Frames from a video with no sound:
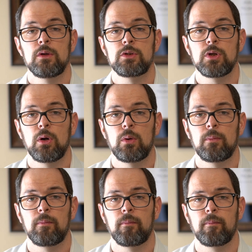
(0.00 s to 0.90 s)
So,
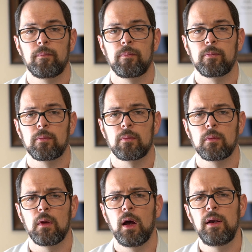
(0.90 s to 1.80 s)

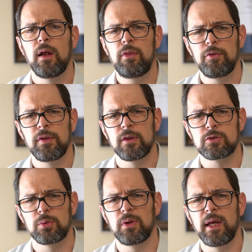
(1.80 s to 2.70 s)
another thing
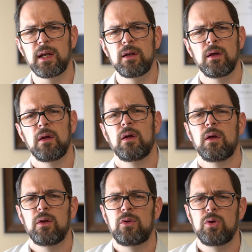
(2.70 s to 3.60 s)
that's related
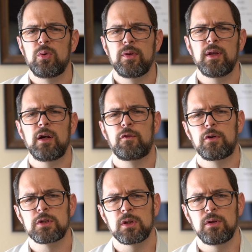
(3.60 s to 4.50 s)
to the date of
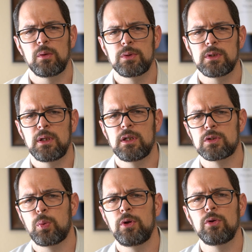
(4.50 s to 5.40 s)
first delinquency
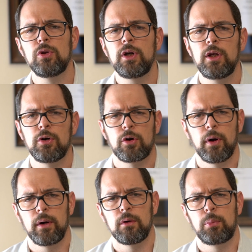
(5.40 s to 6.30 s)
is when you look at your
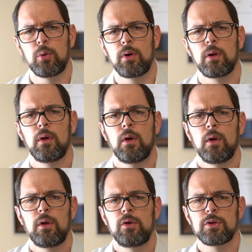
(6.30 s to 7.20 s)
credit report,
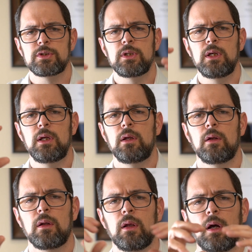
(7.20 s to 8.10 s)
you'll see
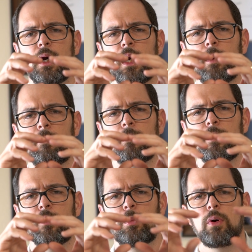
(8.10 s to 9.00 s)
um,
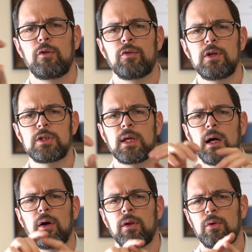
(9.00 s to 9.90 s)
the reporting for each
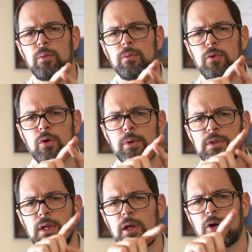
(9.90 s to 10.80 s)
account. It'll normally
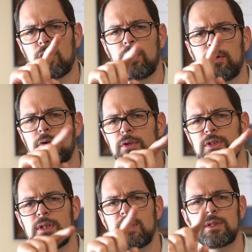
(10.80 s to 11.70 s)
say current or
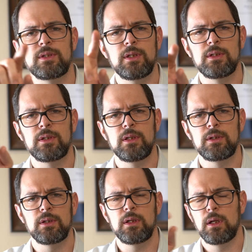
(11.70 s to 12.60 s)

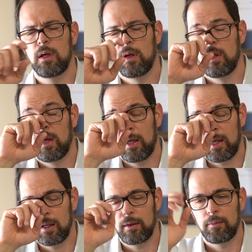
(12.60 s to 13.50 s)
CCCC,
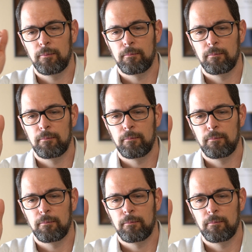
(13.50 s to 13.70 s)
and